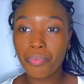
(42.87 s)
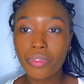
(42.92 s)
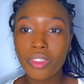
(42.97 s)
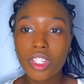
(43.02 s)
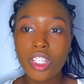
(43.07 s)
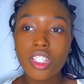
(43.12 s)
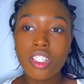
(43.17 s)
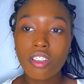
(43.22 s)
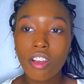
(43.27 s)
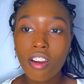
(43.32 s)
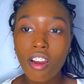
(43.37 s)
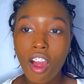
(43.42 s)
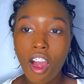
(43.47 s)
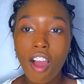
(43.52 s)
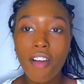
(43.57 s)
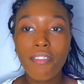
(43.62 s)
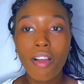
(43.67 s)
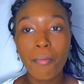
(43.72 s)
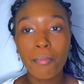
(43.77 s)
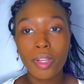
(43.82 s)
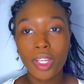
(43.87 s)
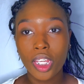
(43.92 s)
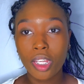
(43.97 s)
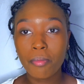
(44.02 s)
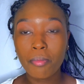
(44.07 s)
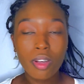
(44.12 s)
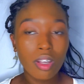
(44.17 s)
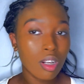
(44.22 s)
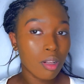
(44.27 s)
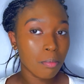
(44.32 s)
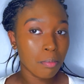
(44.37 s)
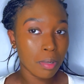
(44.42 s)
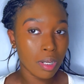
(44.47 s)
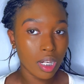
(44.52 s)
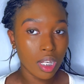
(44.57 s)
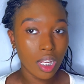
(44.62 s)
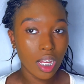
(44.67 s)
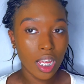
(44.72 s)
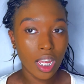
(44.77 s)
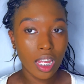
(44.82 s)
To start off, I am gonna
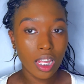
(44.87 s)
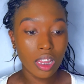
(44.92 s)
put a